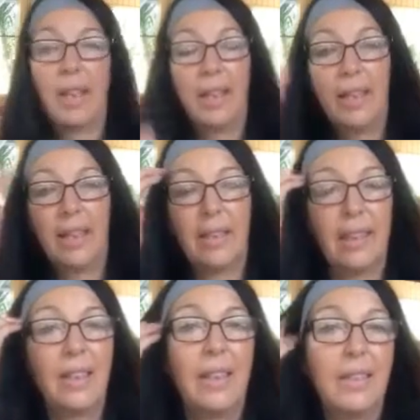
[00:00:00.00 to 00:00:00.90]

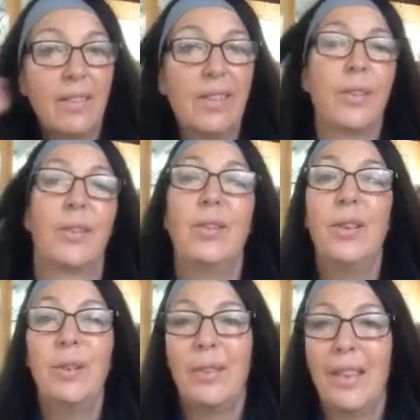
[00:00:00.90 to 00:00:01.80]
9:18, so it's
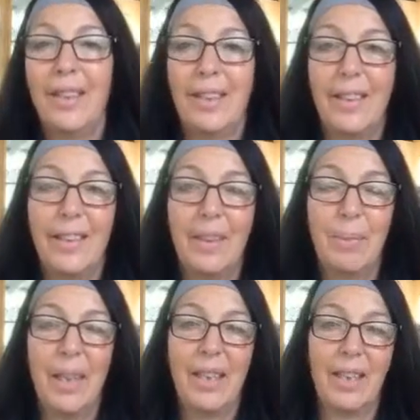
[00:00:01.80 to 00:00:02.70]
noon 18
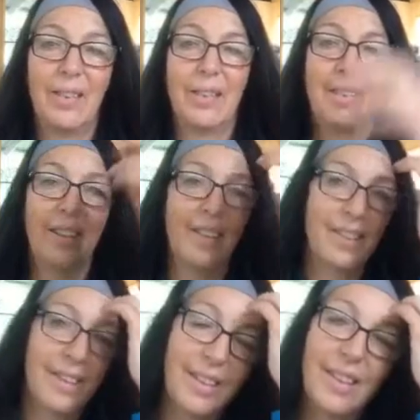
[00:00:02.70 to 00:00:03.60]
at my house, and
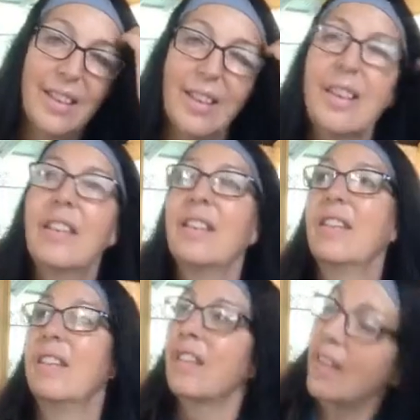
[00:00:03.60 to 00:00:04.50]
it's,
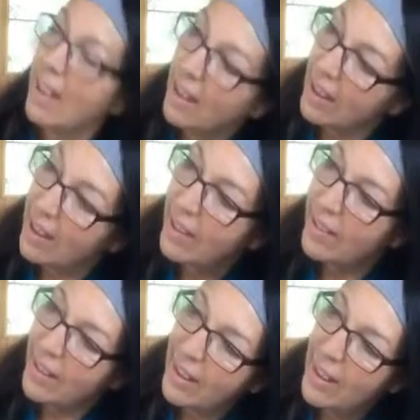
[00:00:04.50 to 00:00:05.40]
God,
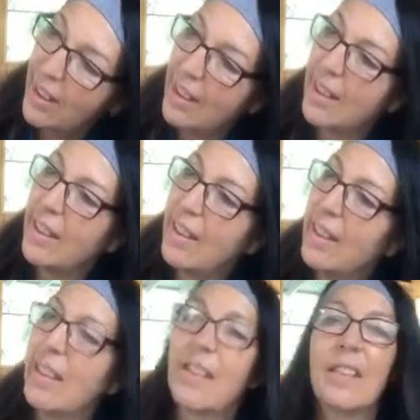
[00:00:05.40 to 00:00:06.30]
3:18
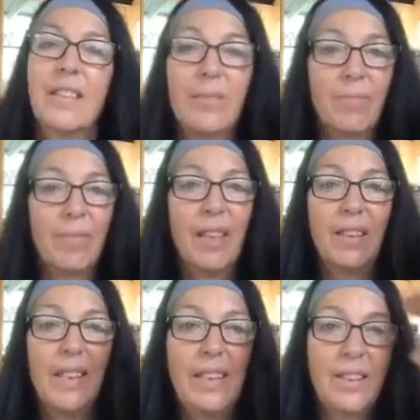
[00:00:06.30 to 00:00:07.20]

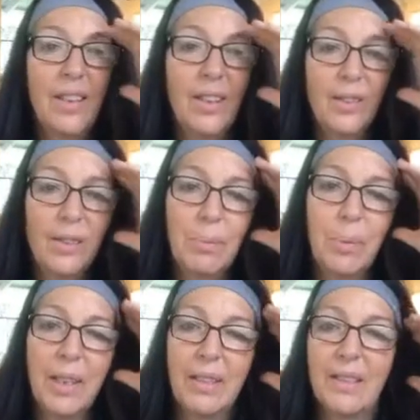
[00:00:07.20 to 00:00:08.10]
on the East Coast.
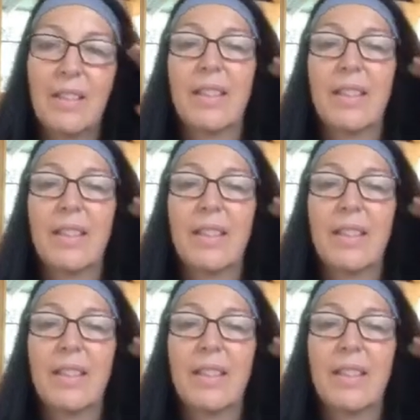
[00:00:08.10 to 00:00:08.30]
But